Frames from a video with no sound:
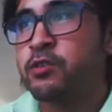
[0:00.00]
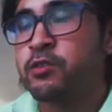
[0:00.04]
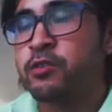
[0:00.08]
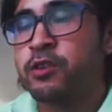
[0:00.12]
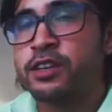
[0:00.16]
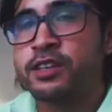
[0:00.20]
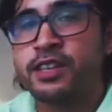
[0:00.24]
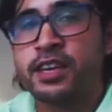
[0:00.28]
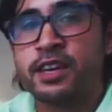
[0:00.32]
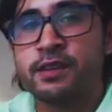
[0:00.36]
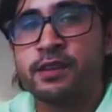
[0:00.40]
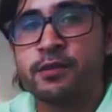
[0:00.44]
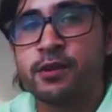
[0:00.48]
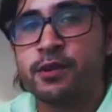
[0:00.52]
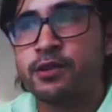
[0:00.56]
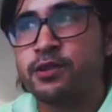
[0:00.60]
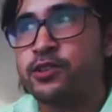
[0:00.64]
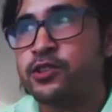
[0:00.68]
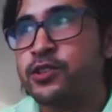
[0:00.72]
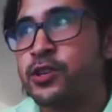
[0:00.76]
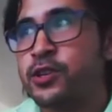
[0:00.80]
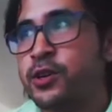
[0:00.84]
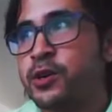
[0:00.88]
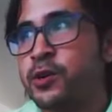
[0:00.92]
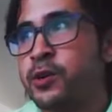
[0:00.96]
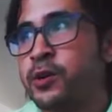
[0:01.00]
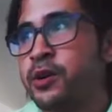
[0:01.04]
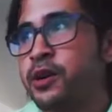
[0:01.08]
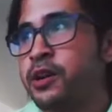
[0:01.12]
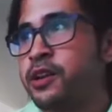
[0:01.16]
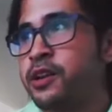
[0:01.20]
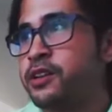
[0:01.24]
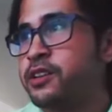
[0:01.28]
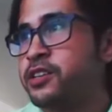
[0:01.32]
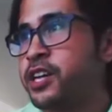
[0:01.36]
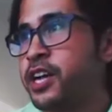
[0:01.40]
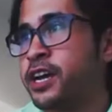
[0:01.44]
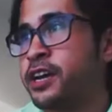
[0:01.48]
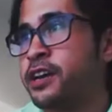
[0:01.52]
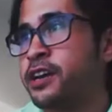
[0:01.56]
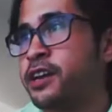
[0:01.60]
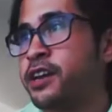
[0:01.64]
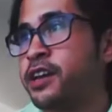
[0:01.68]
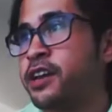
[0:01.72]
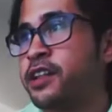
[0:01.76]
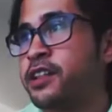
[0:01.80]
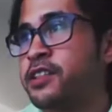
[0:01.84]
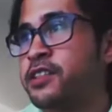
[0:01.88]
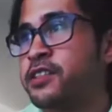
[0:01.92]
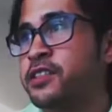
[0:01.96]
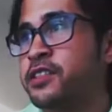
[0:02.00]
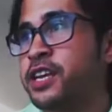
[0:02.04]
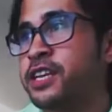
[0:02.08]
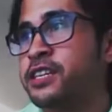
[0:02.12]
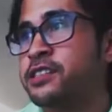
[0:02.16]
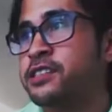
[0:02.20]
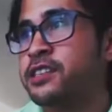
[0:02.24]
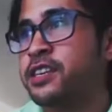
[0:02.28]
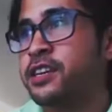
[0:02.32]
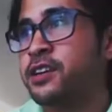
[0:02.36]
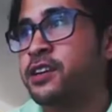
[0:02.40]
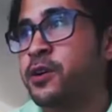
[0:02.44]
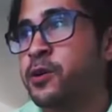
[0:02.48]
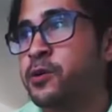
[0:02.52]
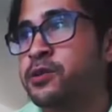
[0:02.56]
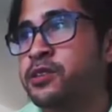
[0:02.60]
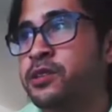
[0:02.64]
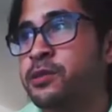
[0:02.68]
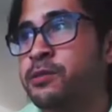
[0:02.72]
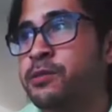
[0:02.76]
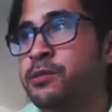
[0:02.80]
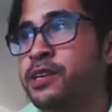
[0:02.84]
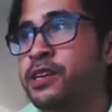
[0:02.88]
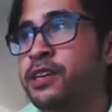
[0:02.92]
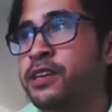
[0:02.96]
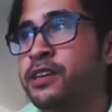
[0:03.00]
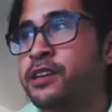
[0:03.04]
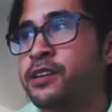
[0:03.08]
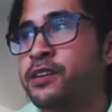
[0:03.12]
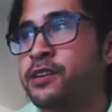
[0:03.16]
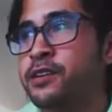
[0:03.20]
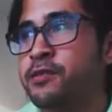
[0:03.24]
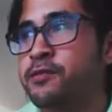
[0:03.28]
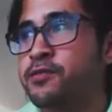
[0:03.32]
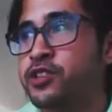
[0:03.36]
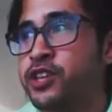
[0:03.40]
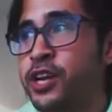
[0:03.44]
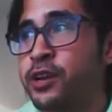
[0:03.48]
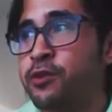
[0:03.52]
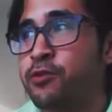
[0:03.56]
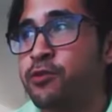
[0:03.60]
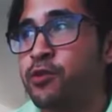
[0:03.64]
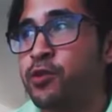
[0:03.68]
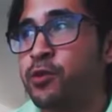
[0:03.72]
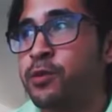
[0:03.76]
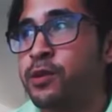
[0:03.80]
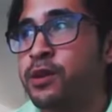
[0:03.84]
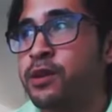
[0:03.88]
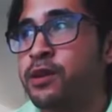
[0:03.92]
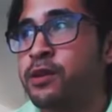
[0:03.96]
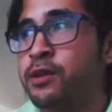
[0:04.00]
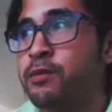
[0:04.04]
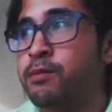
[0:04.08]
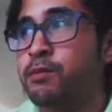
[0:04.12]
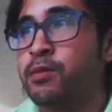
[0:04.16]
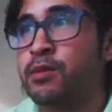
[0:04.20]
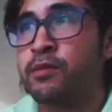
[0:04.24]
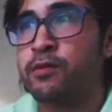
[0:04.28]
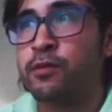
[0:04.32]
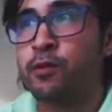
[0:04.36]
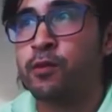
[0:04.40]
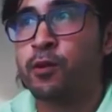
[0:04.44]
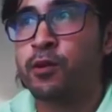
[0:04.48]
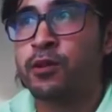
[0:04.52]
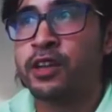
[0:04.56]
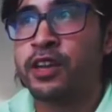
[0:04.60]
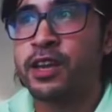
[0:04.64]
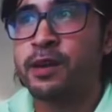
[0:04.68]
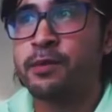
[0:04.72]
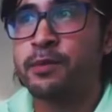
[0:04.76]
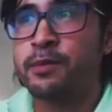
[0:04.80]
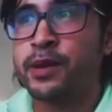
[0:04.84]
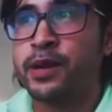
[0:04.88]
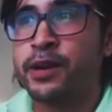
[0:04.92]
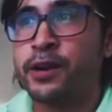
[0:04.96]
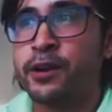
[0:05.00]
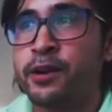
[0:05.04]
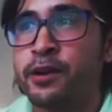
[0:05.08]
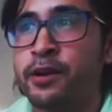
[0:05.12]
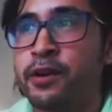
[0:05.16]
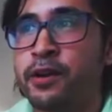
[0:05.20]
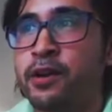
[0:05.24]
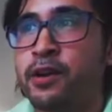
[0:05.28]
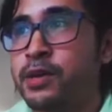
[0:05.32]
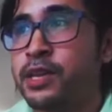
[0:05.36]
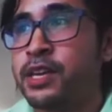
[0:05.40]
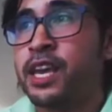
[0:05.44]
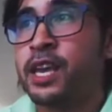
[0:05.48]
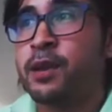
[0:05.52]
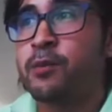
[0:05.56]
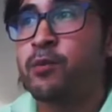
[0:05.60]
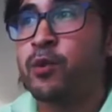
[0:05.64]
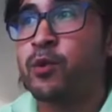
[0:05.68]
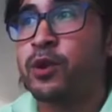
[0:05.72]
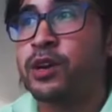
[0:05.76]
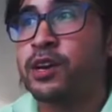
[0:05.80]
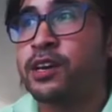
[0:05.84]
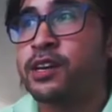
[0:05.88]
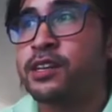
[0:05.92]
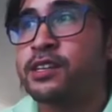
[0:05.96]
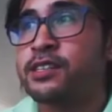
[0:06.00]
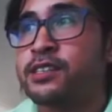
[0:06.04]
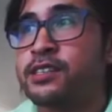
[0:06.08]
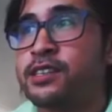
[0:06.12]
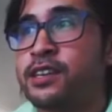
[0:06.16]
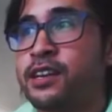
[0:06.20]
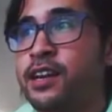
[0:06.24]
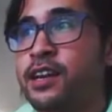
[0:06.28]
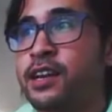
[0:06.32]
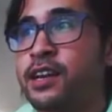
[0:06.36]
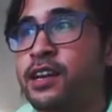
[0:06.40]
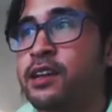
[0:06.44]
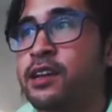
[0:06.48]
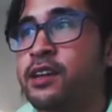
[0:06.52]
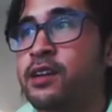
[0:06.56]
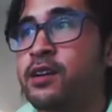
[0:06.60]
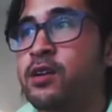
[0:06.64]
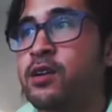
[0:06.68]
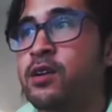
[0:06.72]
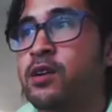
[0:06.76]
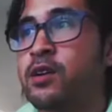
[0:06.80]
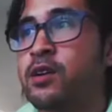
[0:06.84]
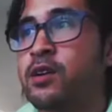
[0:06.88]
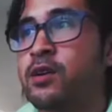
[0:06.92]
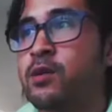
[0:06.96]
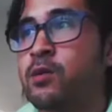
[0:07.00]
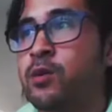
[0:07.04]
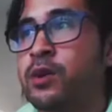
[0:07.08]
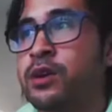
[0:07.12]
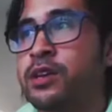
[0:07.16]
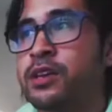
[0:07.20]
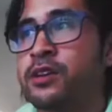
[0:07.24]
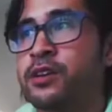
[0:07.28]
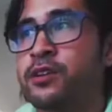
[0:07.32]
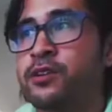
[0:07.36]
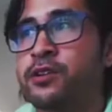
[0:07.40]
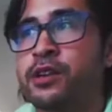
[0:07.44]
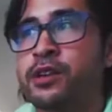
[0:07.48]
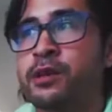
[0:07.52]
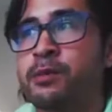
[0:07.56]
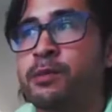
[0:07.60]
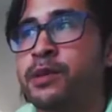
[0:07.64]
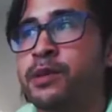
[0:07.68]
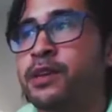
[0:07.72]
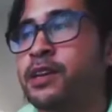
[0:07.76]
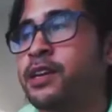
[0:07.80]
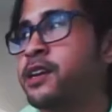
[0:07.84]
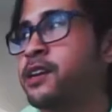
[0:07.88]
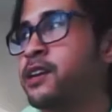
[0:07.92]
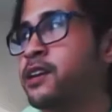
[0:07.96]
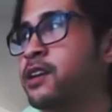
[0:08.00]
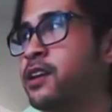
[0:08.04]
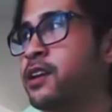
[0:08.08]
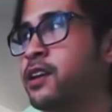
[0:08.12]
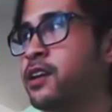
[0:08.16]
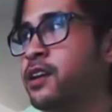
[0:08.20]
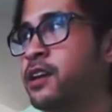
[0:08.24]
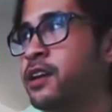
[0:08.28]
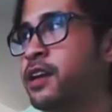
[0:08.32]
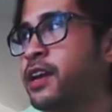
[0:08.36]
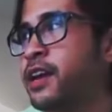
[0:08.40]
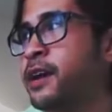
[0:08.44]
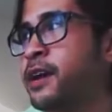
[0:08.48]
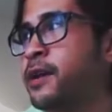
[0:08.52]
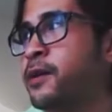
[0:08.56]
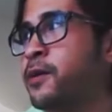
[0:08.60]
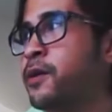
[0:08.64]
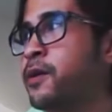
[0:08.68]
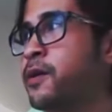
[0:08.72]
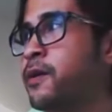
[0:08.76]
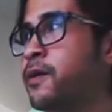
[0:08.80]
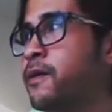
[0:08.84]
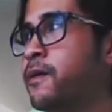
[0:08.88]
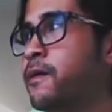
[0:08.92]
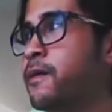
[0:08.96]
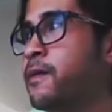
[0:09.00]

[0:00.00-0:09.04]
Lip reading: Great to have you on the show, Chad. Let's go to the beginning of Chad Rubin, before the empire became what it is today. What year did it begin and how?